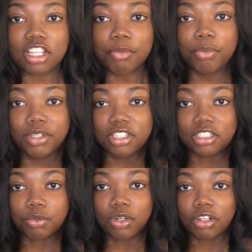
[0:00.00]
let me put
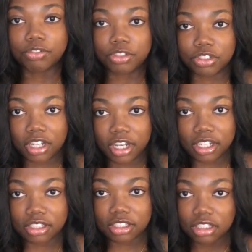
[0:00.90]
this one on for you
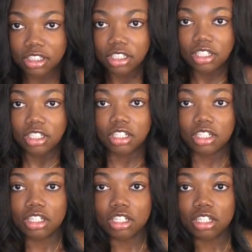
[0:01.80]
guys.
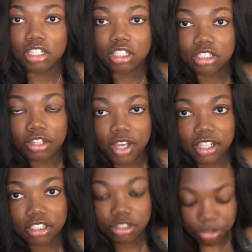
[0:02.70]
So it
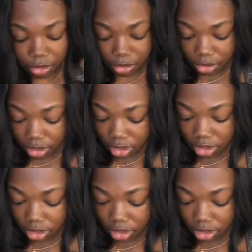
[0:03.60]
has 2,